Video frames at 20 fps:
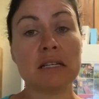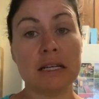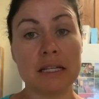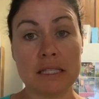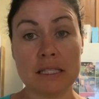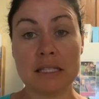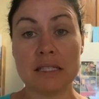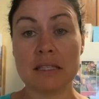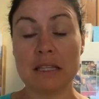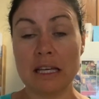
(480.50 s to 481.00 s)

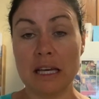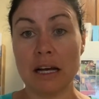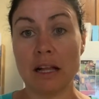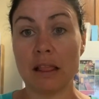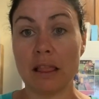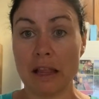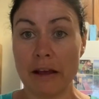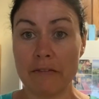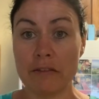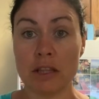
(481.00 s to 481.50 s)
it's the
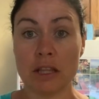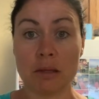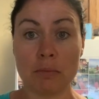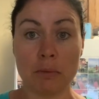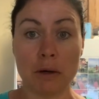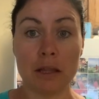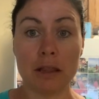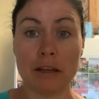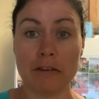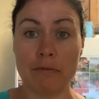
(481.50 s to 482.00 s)
11th
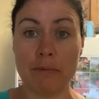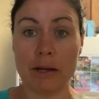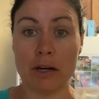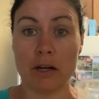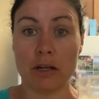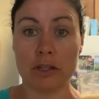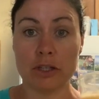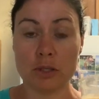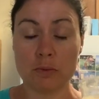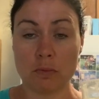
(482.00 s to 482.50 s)
month I've been
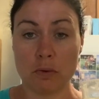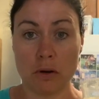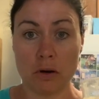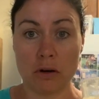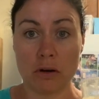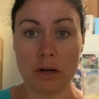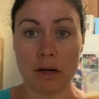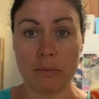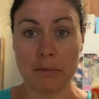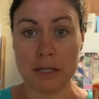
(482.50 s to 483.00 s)
on this
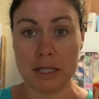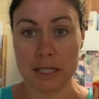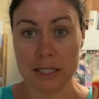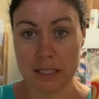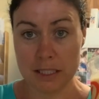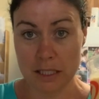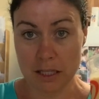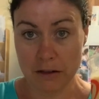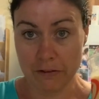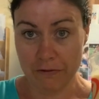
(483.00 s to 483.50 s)
program and
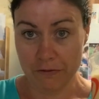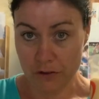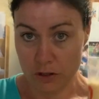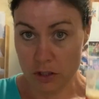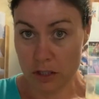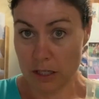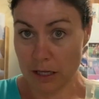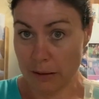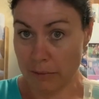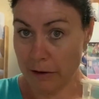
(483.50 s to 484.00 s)
it's the
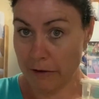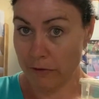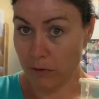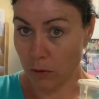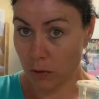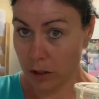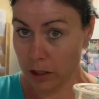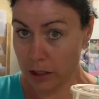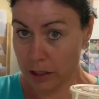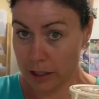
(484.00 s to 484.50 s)
first time I've
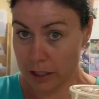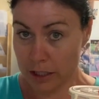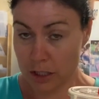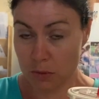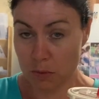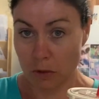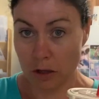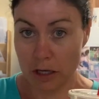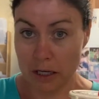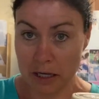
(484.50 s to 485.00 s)
ordered
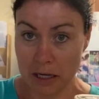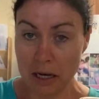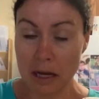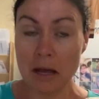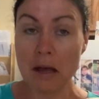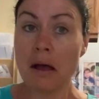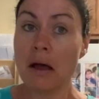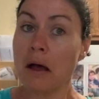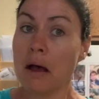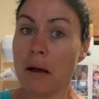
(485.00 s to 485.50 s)
this one.
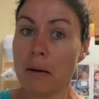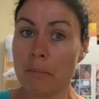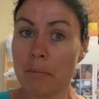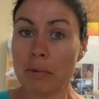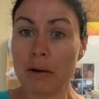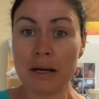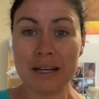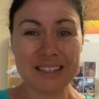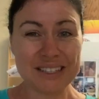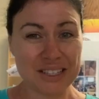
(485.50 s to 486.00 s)

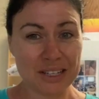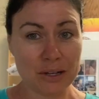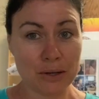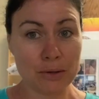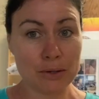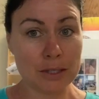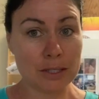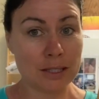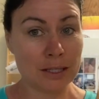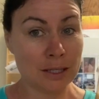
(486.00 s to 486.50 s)
But to
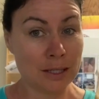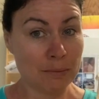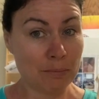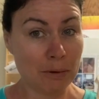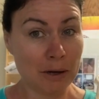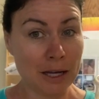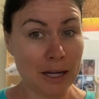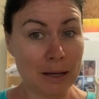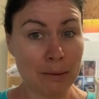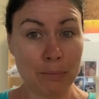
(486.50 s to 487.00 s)
go sit
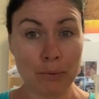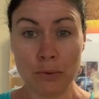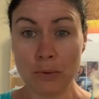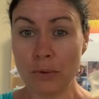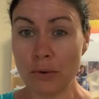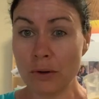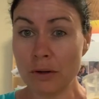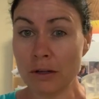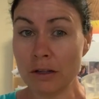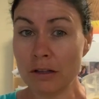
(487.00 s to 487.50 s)
by a
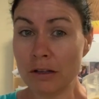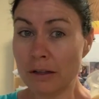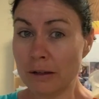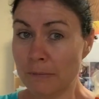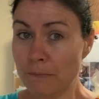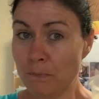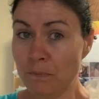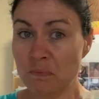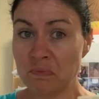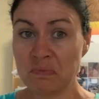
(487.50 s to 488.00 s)
pool,
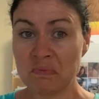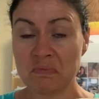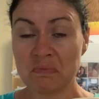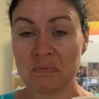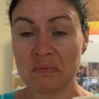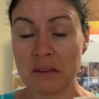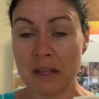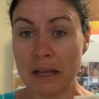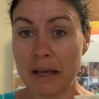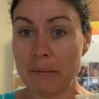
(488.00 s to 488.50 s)

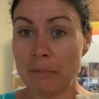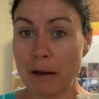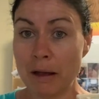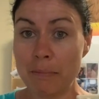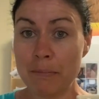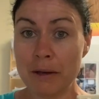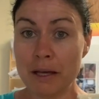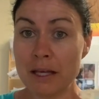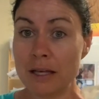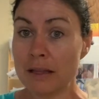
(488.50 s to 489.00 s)
it
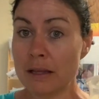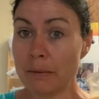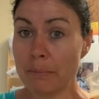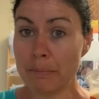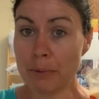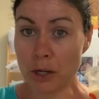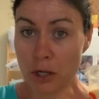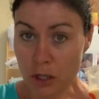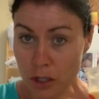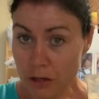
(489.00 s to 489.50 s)
might be the
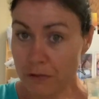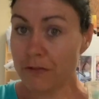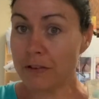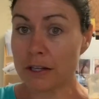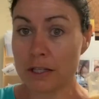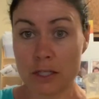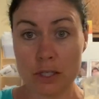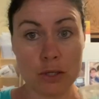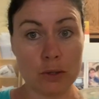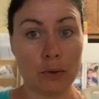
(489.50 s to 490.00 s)

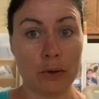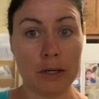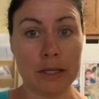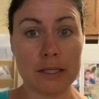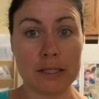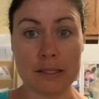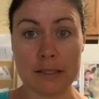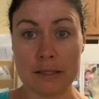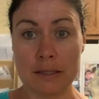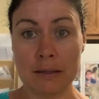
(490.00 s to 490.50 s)
perfect
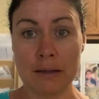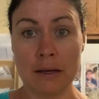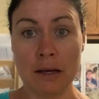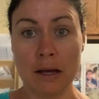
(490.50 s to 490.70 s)
choice.